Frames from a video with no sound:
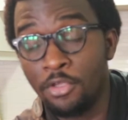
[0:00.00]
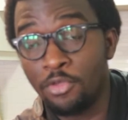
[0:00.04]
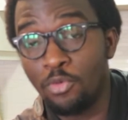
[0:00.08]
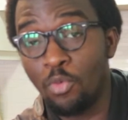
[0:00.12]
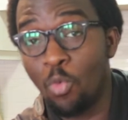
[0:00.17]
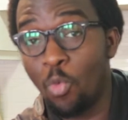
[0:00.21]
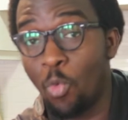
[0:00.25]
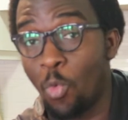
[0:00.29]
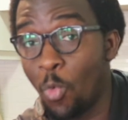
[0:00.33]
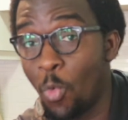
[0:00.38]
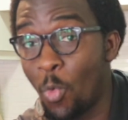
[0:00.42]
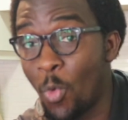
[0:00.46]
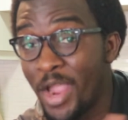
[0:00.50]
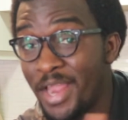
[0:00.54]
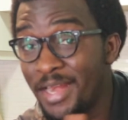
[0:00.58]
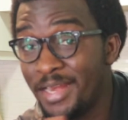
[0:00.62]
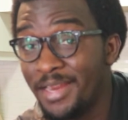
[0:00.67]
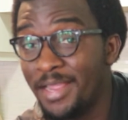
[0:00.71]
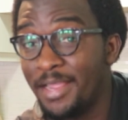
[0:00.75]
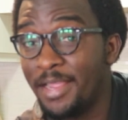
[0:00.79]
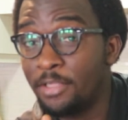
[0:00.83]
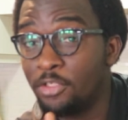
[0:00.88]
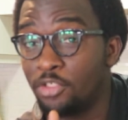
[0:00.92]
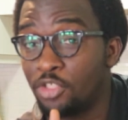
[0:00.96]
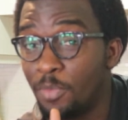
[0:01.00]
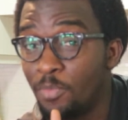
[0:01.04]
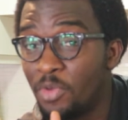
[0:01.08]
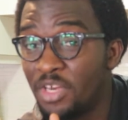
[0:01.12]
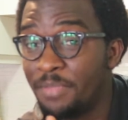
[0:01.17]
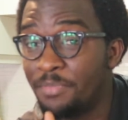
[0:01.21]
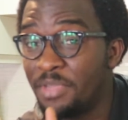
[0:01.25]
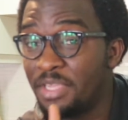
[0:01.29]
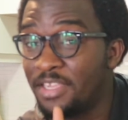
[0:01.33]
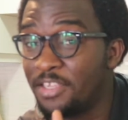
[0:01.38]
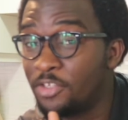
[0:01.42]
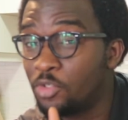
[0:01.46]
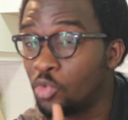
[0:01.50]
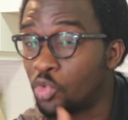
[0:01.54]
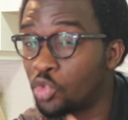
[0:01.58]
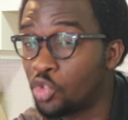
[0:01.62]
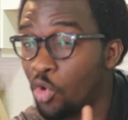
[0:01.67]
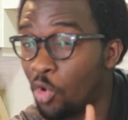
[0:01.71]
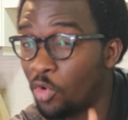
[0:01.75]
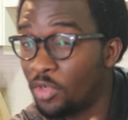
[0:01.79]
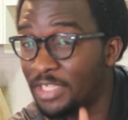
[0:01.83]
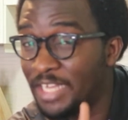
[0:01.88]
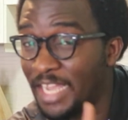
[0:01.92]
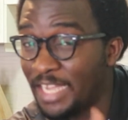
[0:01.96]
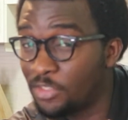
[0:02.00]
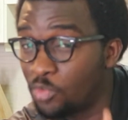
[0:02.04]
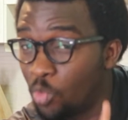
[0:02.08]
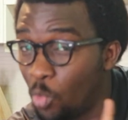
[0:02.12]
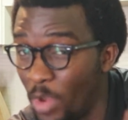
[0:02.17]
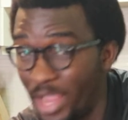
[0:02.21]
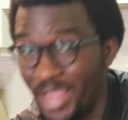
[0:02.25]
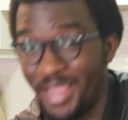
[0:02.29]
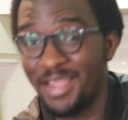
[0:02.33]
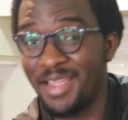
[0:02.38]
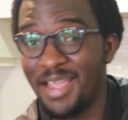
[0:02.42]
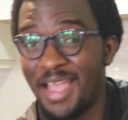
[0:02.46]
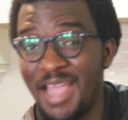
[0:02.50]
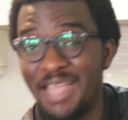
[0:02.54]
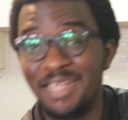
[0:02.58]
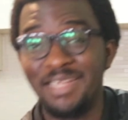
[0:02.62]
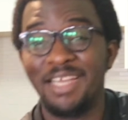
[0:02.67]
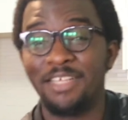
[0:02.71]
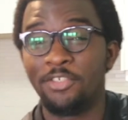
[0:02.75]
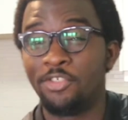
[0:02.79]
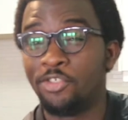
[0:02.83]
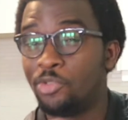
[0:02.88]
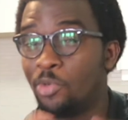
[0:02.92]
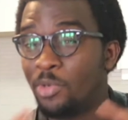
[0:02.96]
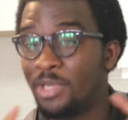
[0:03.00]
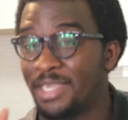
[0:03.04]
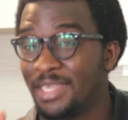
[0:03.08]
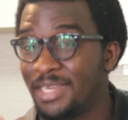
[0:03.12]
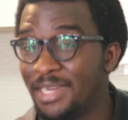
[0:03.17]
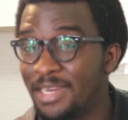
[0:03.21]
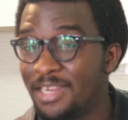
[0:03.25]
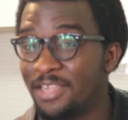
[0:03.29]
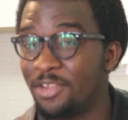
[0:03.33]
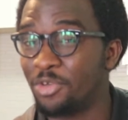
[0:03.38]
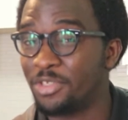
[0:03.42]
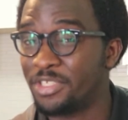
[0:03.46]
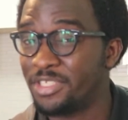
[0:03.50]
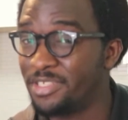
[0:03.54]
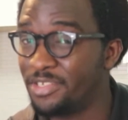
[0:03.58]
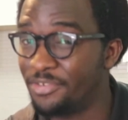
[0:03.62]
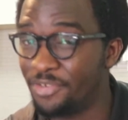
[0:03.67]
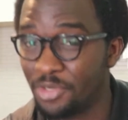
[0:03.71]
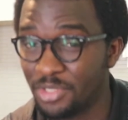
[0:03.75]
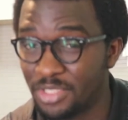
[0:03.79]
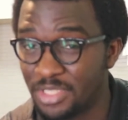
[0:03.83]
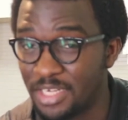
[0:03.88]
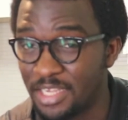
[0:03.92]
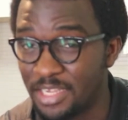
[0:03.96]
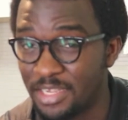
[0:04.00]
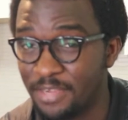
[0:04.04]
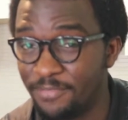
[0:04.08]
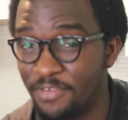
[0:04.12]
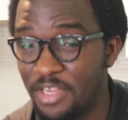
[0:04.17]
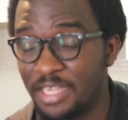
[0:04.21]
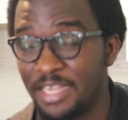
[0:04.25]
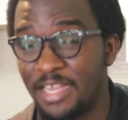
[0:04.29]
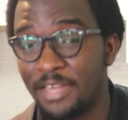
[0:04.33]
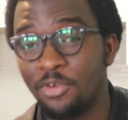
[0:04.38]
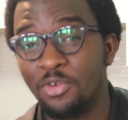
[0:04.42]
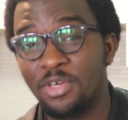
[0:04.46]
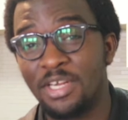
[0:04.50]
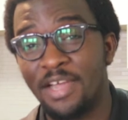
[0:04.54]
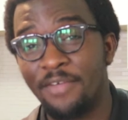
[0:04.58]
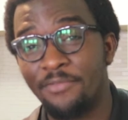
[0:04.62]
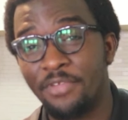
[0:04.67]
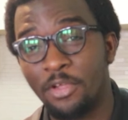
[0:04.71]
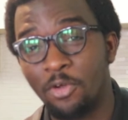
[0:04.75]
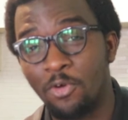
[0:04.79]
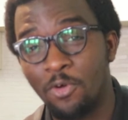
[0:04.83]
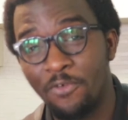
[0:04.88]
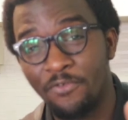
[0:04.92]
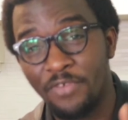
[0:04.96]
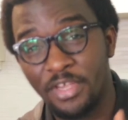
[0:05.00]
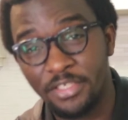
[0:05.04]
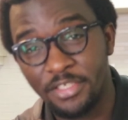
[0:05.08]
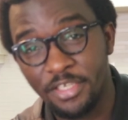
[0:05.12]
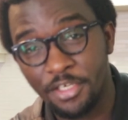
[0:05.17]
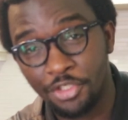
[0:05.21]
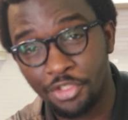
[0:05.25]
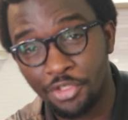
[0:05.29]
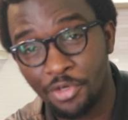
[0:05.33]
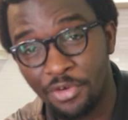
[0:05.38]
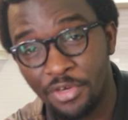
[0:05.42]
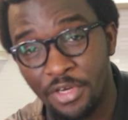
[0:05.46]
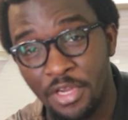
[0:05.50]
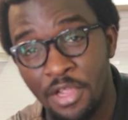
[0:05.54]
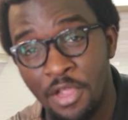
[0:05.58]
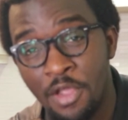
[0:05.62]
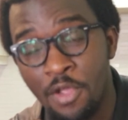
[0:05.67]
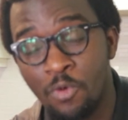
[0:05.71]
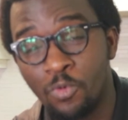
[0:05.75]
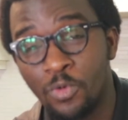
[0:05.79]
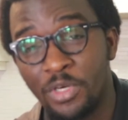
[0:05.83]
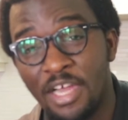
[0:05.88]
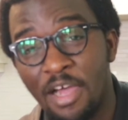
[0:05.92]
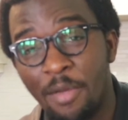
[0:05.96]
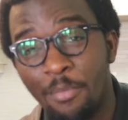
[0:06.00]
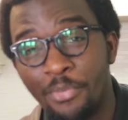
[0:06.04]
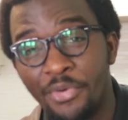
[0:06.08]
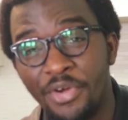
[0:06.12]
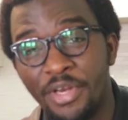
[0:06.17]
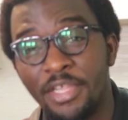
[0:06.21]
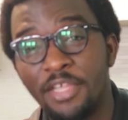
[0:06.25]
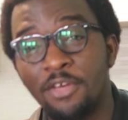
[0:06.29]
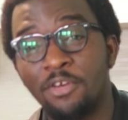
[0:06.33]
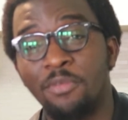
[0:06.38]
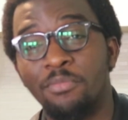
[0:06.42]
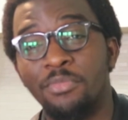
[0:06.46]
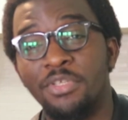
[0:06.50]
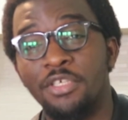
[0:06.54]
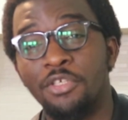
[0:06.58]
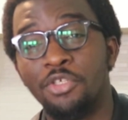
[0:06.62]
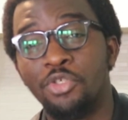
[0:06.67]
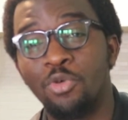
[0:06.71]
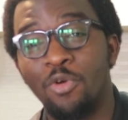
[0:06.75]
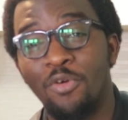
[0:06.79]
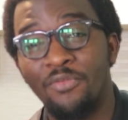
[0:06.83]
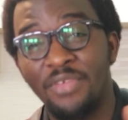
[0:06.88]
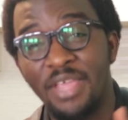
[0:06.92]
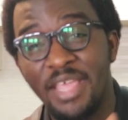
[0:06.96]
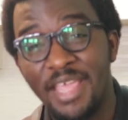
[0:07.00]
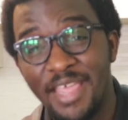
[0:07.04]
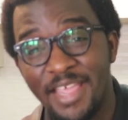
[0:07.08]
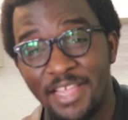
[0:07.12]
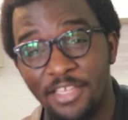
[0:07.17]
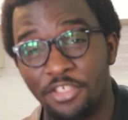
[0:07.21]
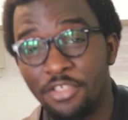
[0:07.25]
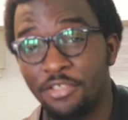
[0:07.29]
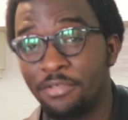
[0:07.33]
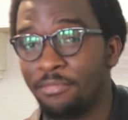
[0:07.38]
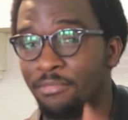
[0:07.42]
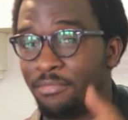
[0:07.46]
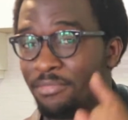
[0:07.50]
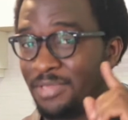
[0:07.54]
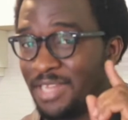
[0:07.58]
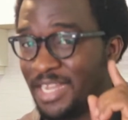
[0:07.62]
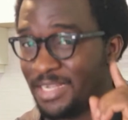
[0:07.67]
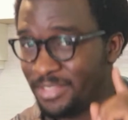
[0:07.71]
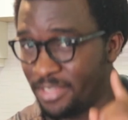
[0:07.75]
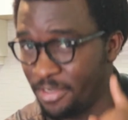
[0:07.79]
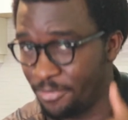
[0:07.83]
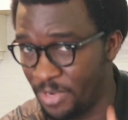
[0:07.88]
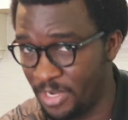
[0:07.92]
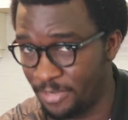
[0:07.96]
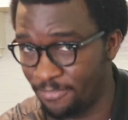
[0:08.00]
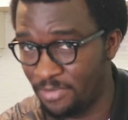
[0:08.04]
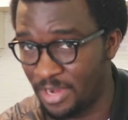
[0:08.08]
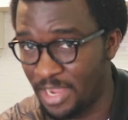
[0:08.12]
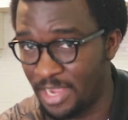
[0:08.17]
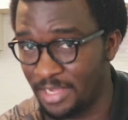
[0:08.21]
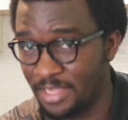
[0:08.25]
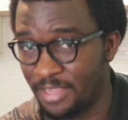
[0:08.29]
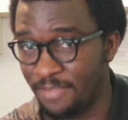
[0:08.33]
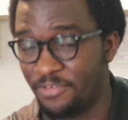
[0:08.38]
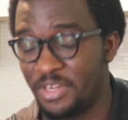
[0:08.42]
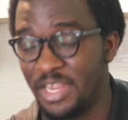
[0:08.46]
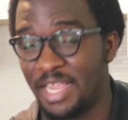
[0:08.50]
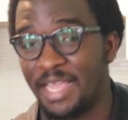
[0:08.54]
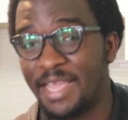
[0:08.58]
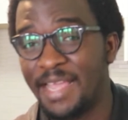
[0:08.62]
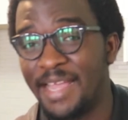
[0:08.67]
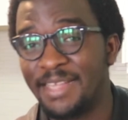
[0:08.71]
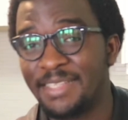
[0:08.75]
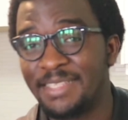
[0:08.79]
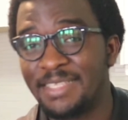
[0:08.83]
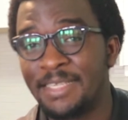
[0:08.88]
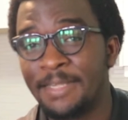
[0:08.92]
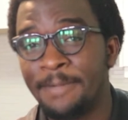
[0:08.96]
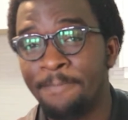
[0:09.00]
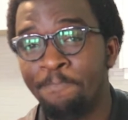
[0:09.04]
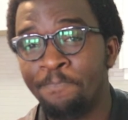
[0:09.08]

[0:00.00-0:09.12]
When somebody begins to talk that way, either jokingly or seriously, if they cannot have a conversation without bringing up the issue of age, that's a red flag. If they can't